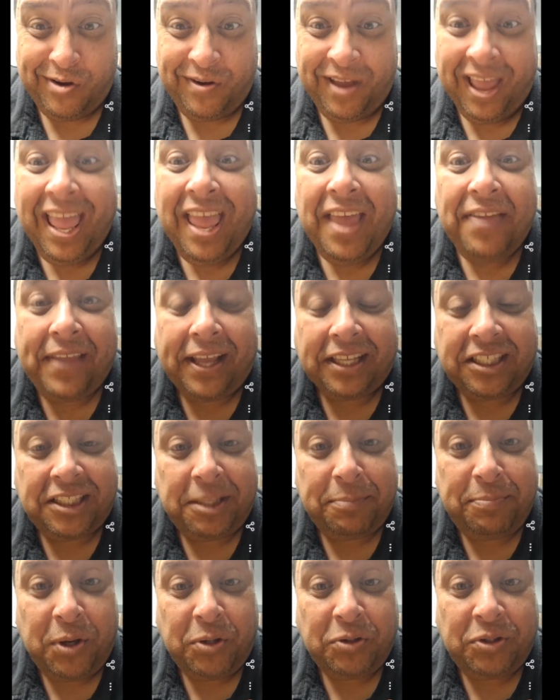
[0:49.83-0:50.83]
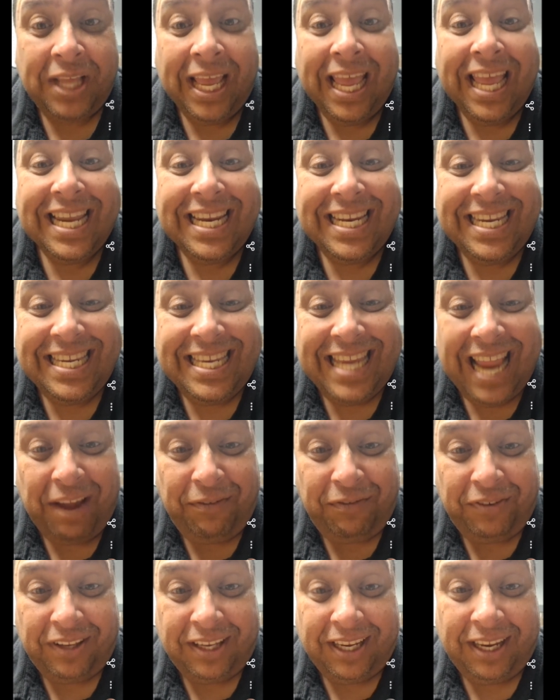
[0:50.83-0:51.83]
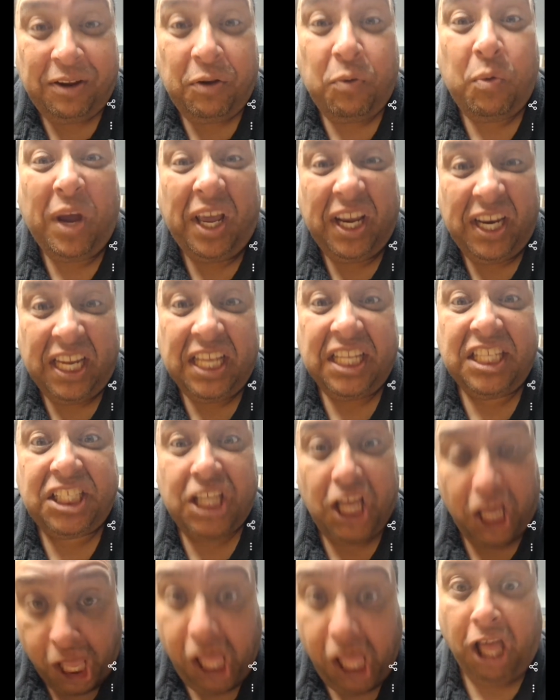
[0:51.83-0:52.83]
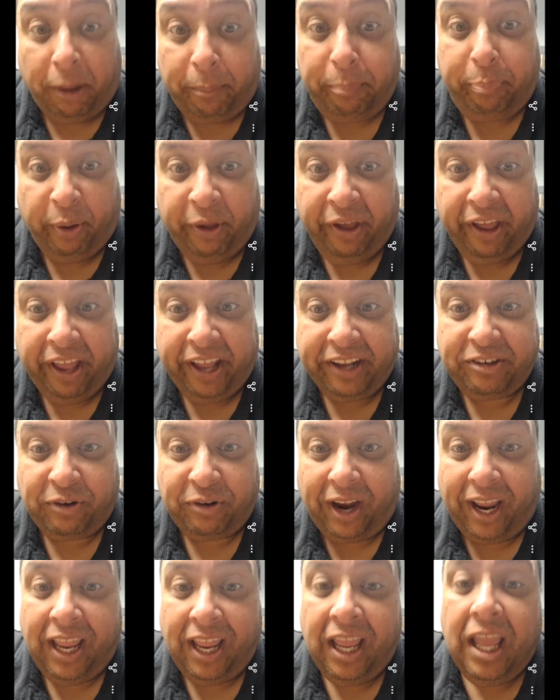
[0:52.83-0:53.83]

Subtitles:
That's the most definitely what is up. That's right.